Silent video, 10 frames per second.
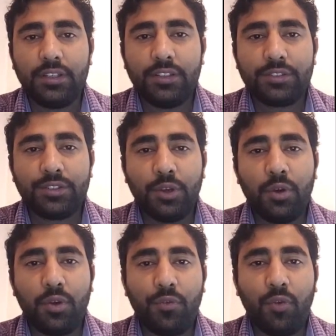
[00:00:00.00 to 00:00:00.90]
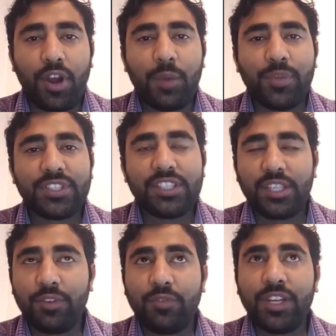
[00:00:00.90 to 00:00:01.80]
So what happens is
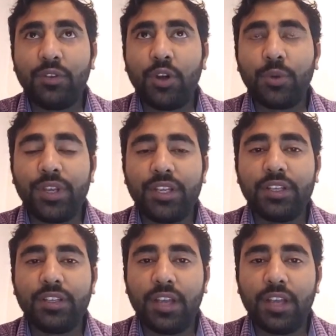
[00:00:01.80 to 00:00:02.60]
even when you are doing